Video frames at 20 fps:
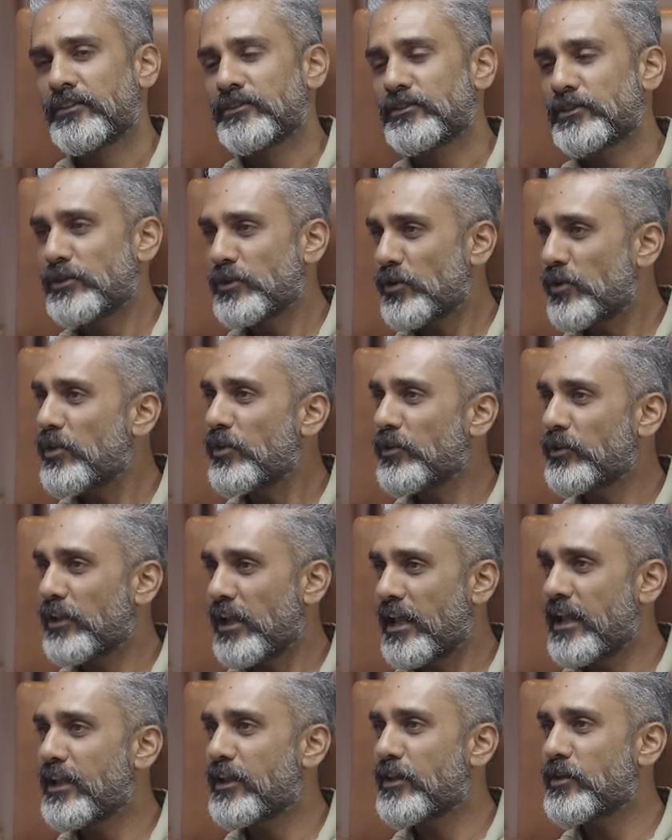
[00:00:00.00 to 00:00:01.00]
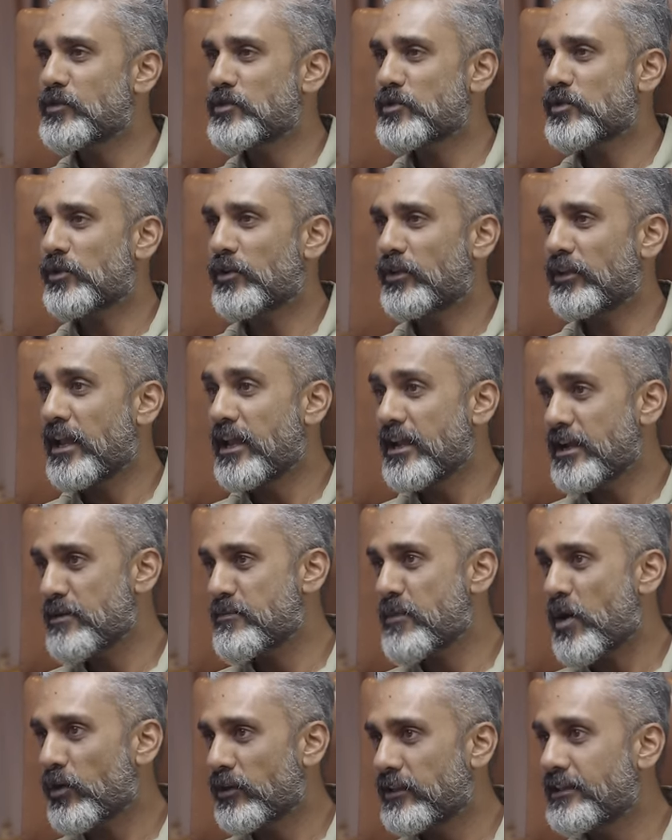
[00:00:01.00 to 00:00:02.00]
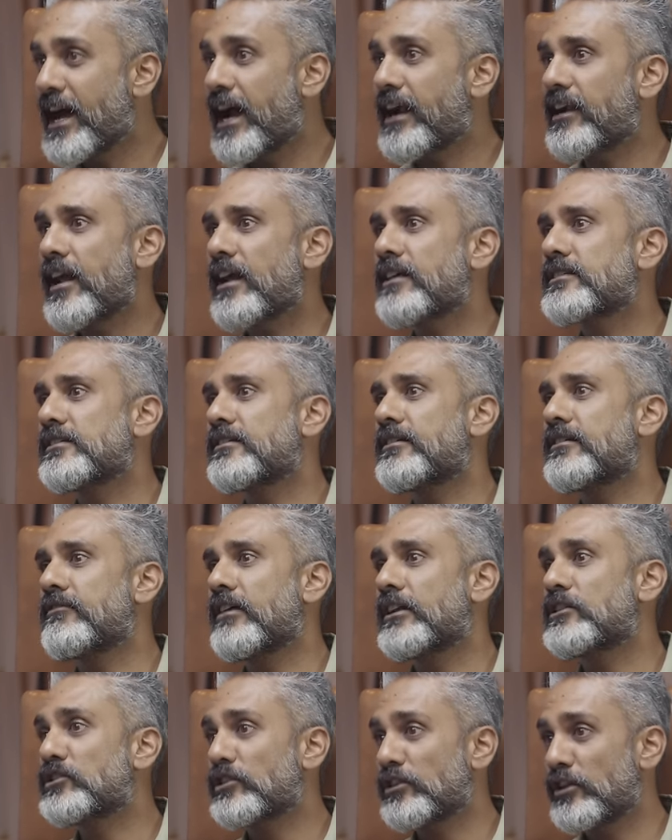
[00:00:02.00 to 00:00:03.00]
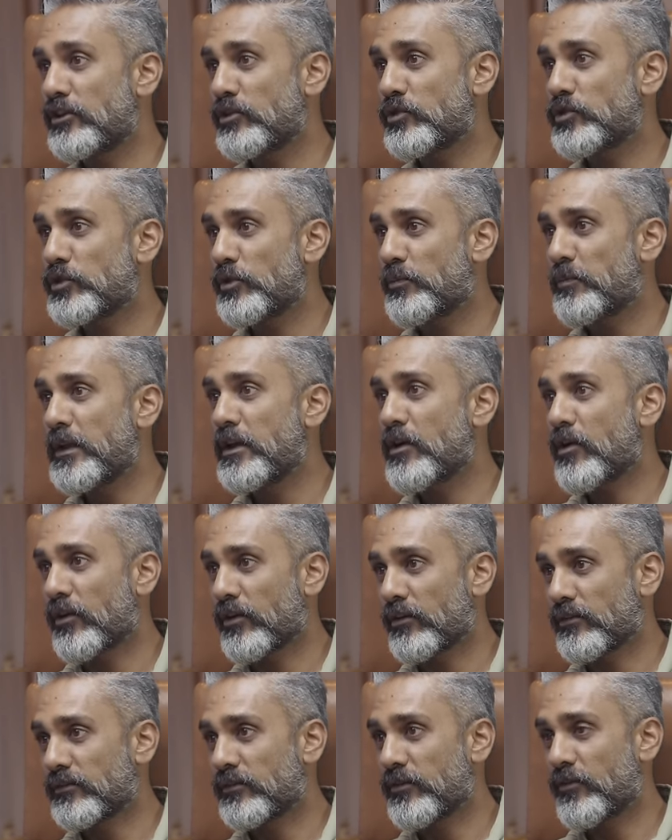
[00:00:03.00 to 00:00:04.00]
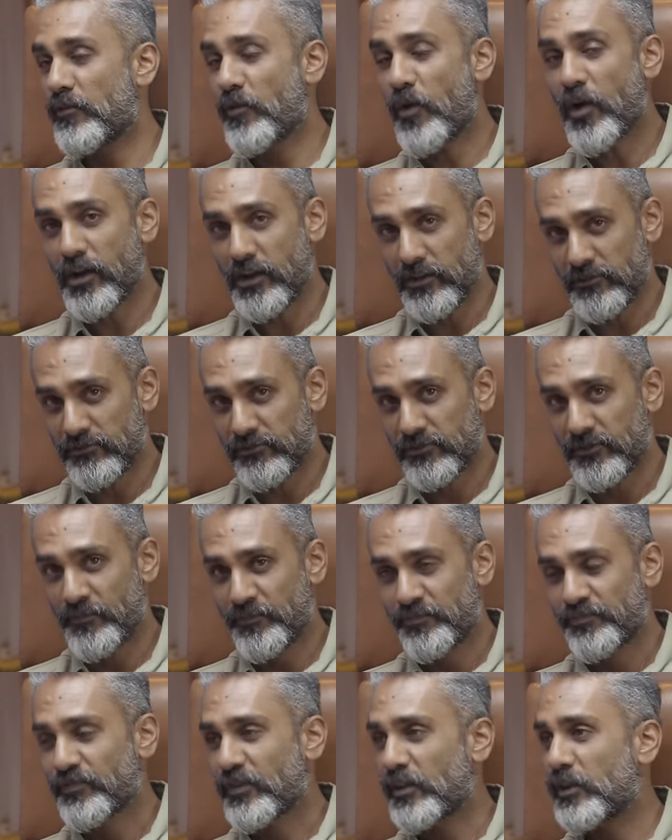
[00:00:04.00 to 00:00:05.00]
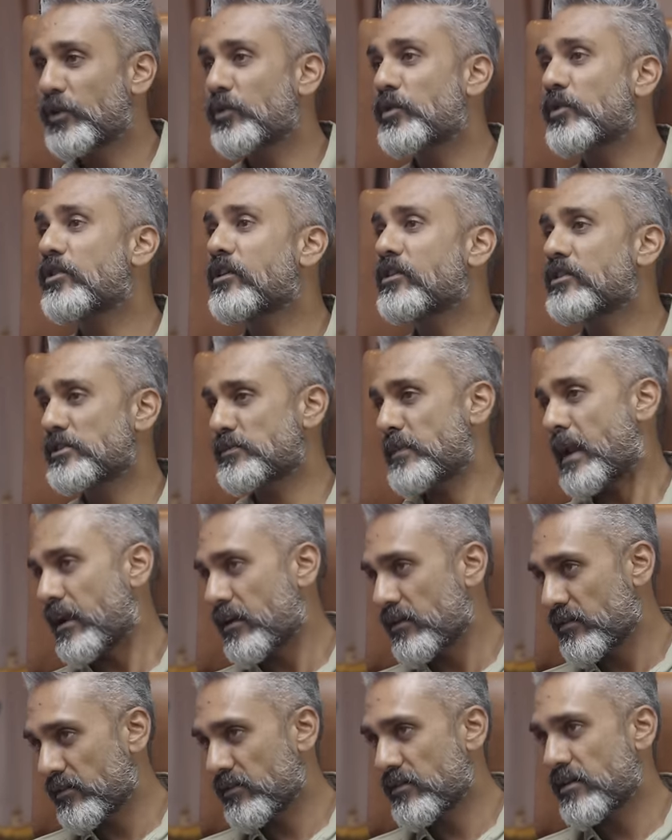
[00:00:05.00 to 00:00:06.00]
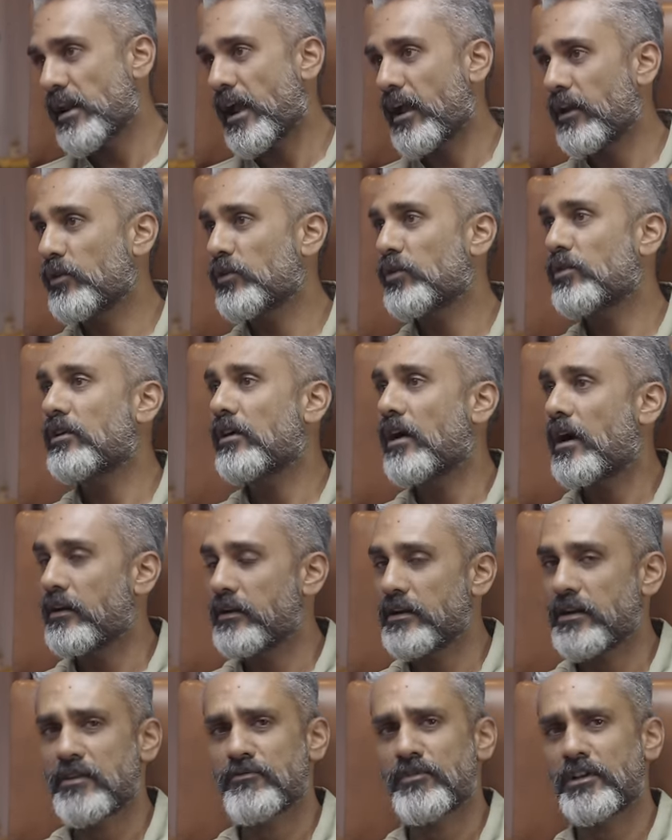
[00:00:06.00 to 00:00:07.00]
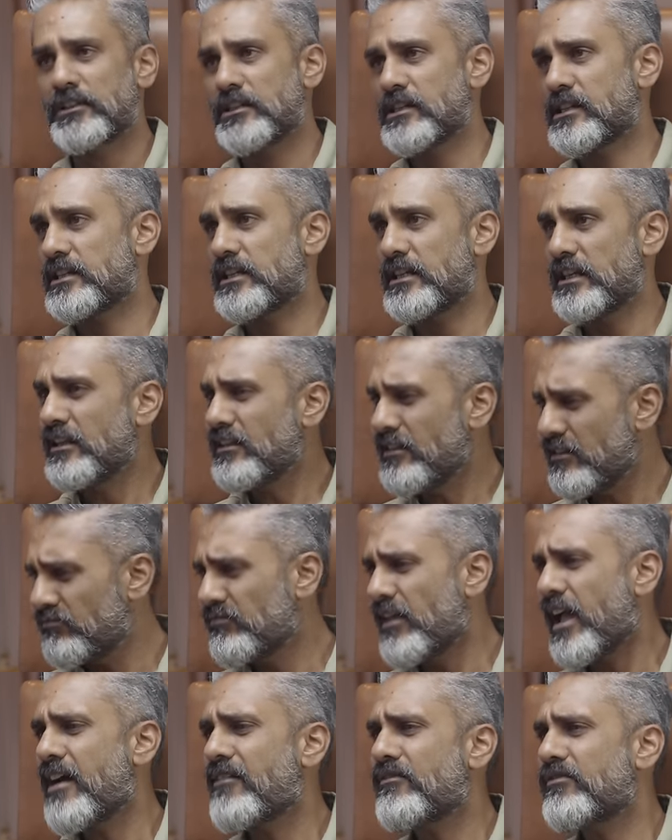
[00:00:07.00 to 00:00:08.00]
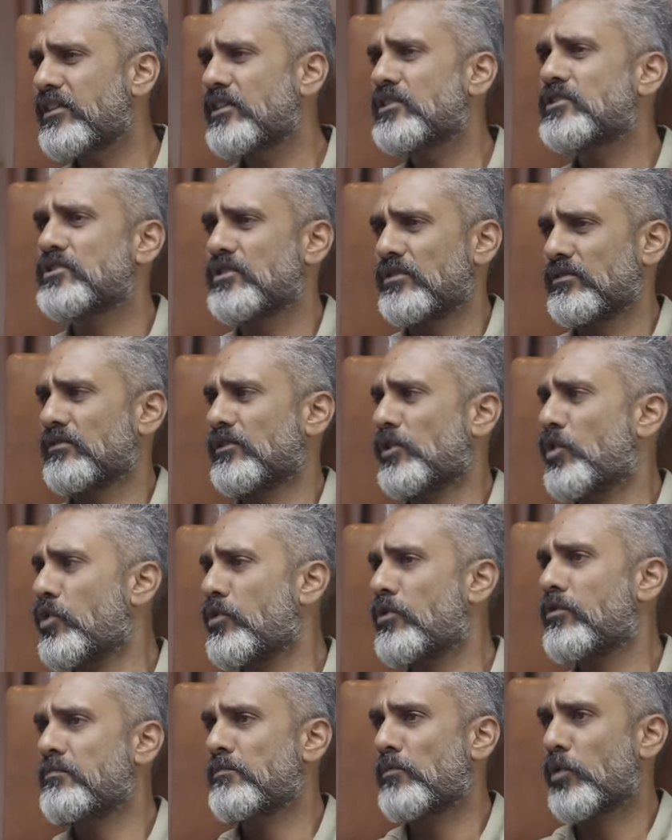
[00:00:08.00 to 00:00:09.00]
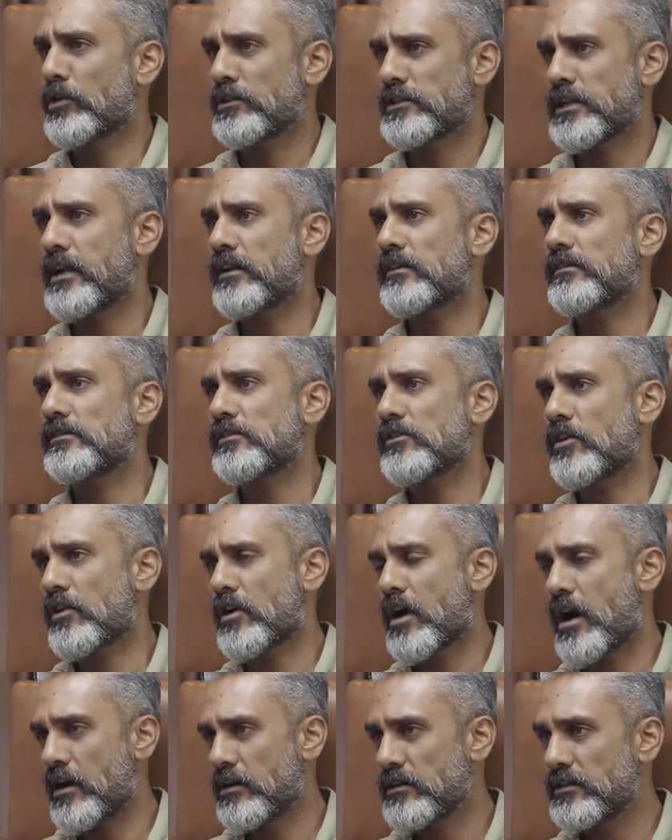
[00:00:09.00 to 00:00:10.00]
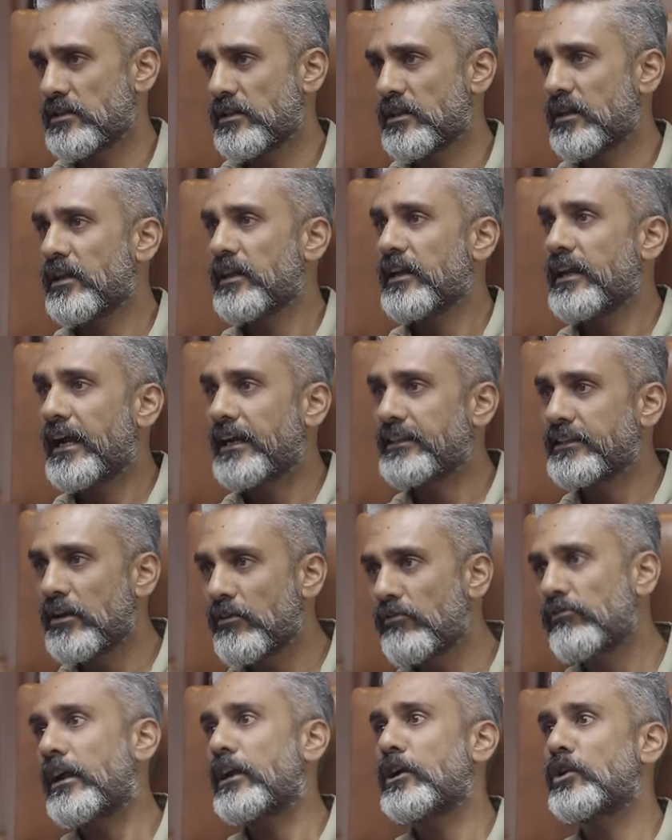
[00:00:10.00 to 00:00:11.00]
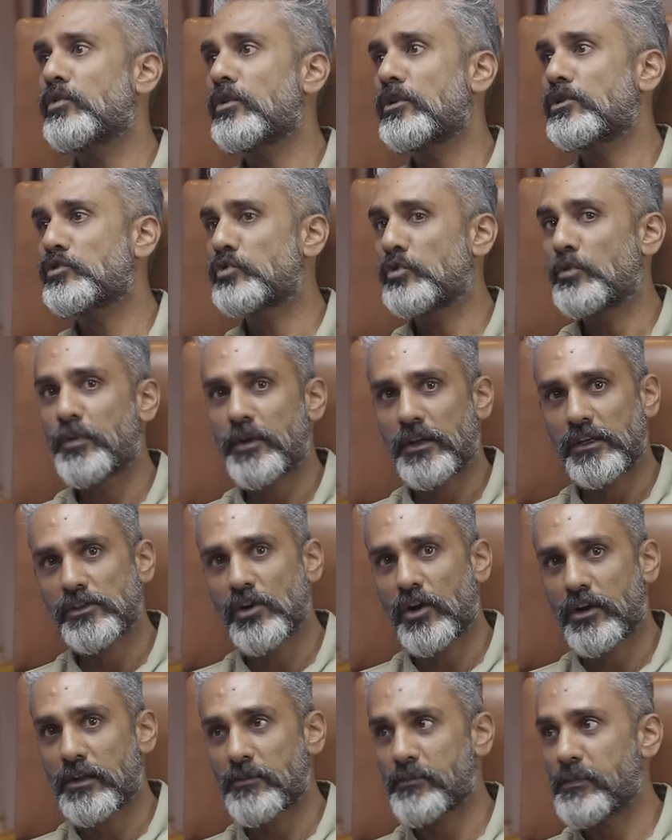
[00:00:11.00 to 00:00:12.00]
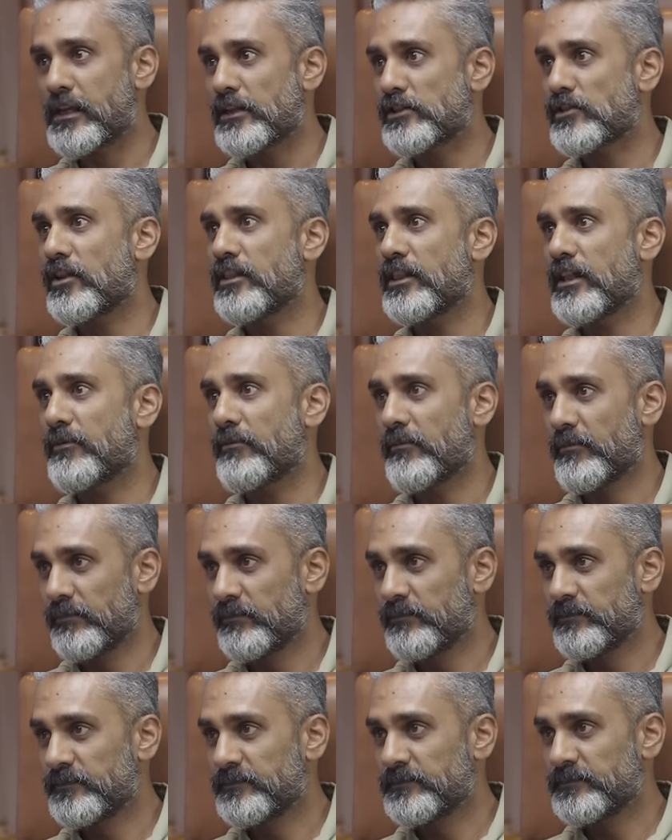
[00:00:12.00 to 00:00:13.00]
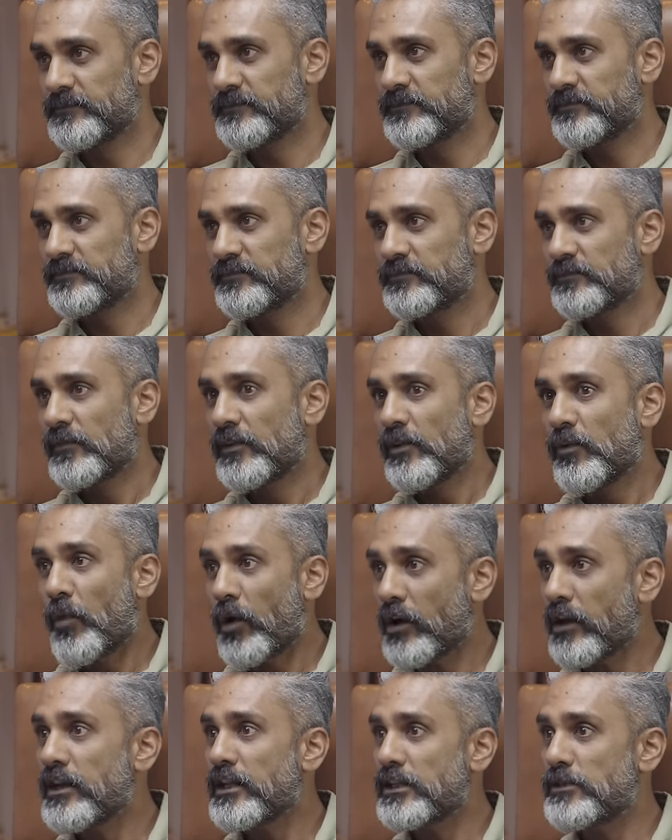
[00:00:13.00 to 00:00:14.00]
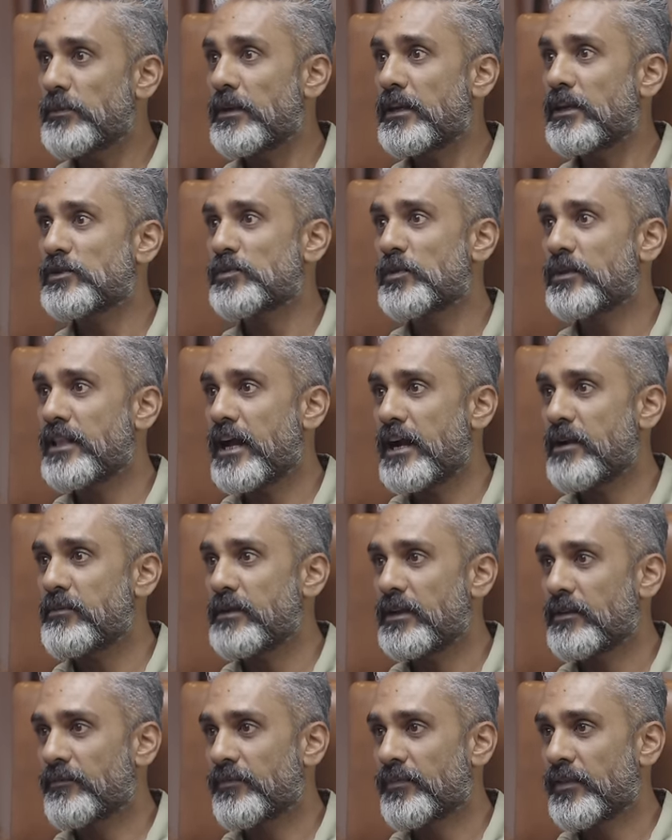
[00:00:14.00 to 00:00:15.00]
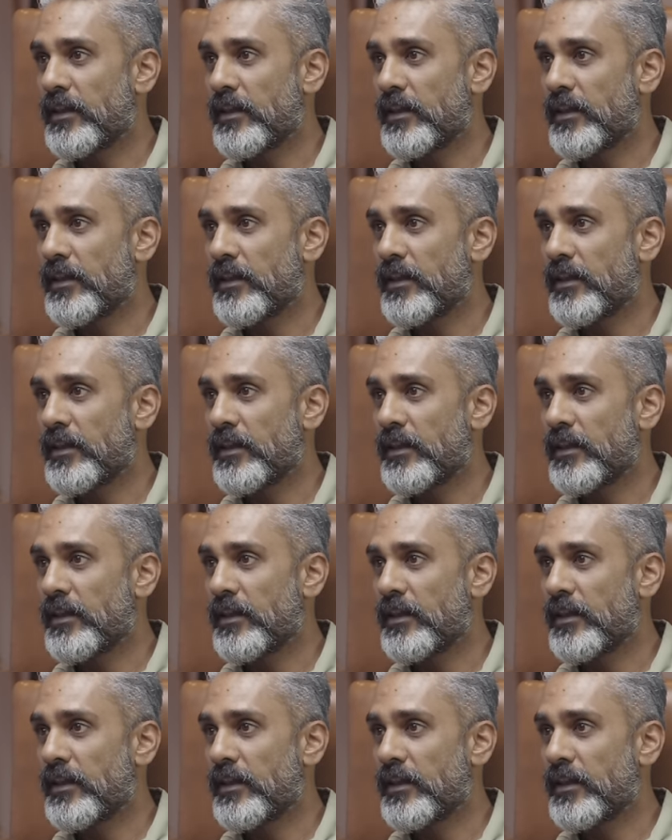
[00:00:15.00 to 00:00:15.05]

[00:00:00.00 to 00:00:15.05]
So don't you think you should think about that as an adventure that you should be on? What if you took a Splendor, a Nano, a RTR 160, average good motorcycles or cars, and then went to a super exotic place on them? What an experience would that be?